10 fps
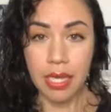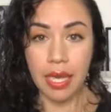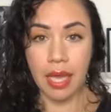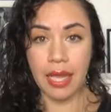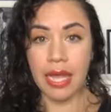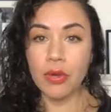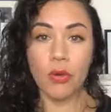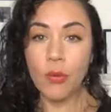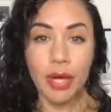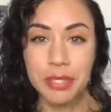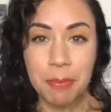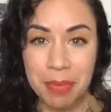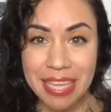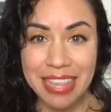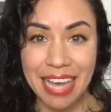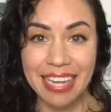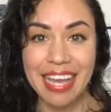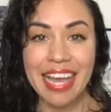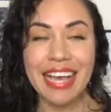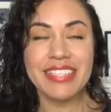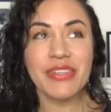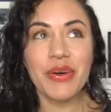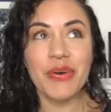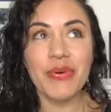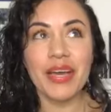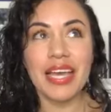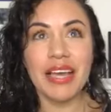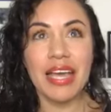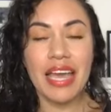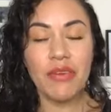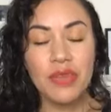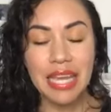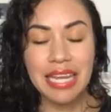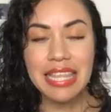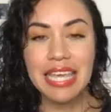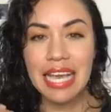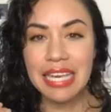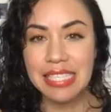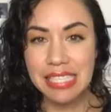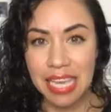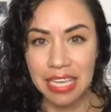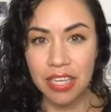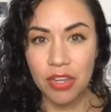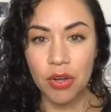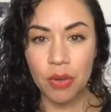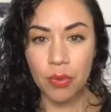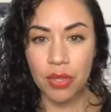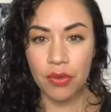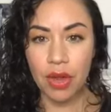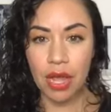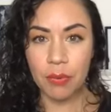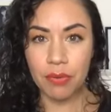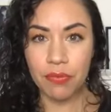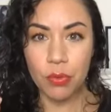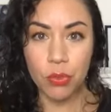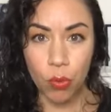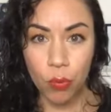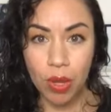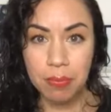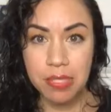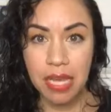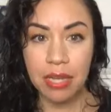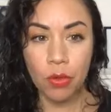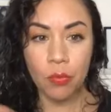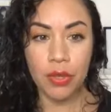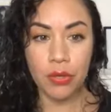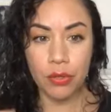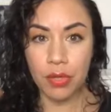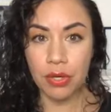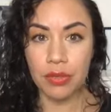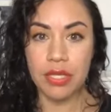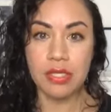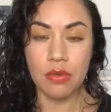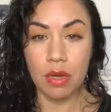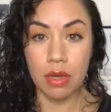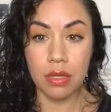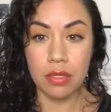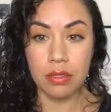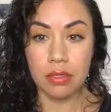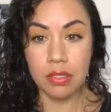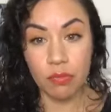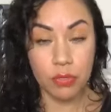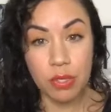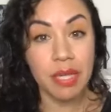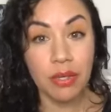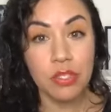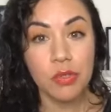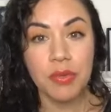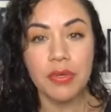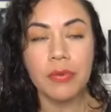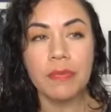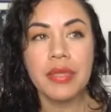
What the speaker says: and I don't want to be that. So anything I say here, whether I review your website or whether you hear this for somebody else's review,